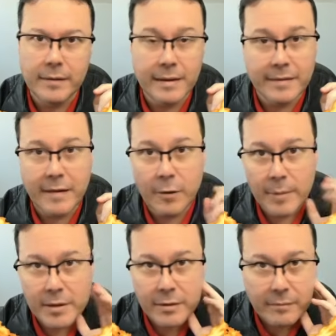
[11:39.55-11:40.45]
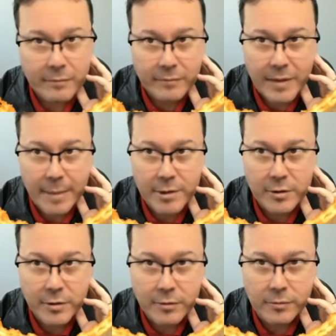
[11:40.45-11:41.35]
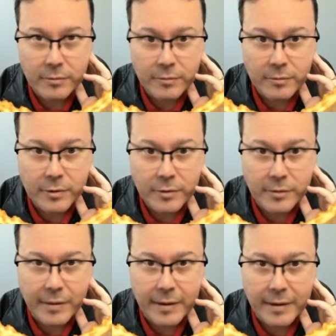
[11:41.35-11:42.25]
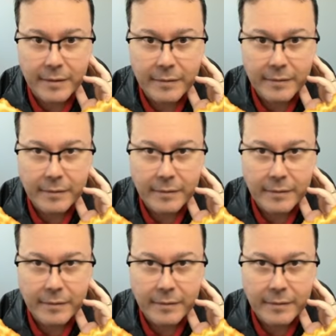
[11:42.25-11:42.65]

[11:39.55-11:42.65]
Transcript: Let's see how much damage do you take.